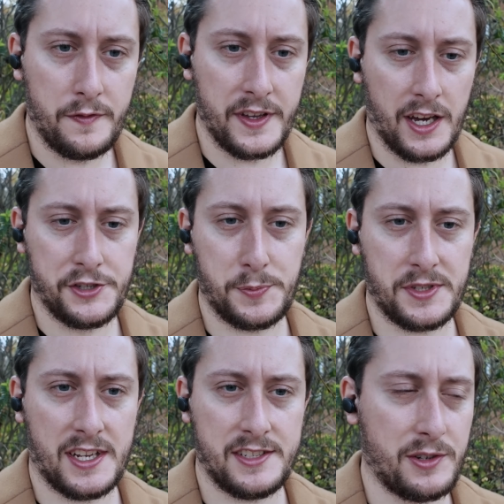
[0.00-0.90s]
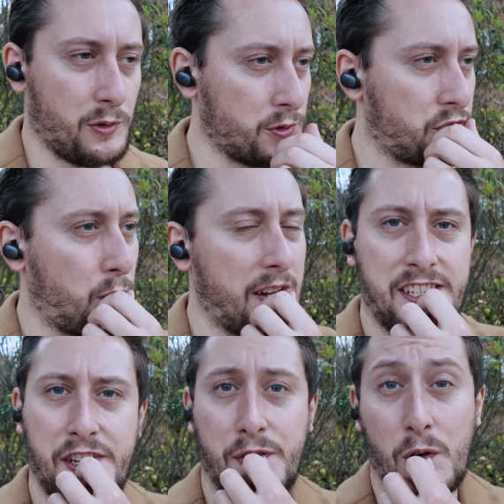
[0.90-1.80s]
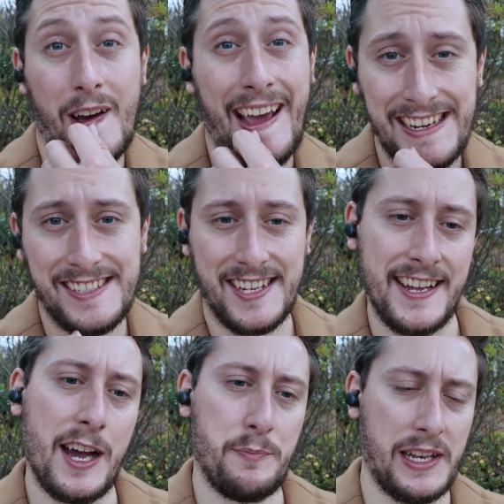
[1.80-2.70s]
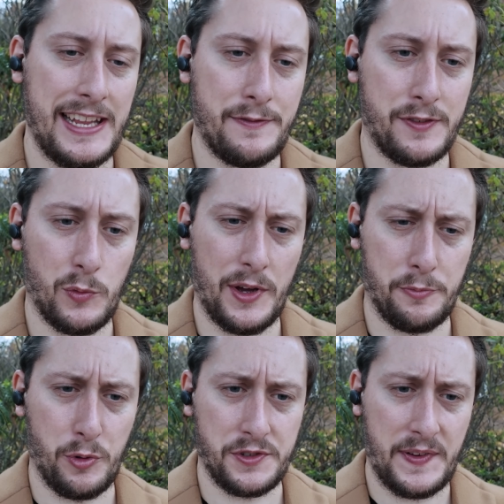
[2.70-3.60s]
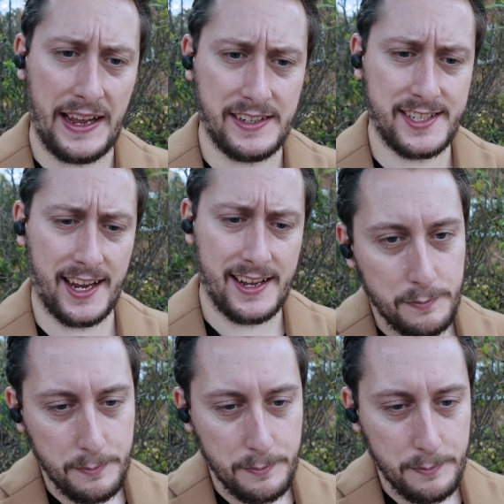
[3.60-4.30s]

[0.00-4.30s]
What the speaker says: for your 100% or 2480, I believe, for the weather boost for Entei.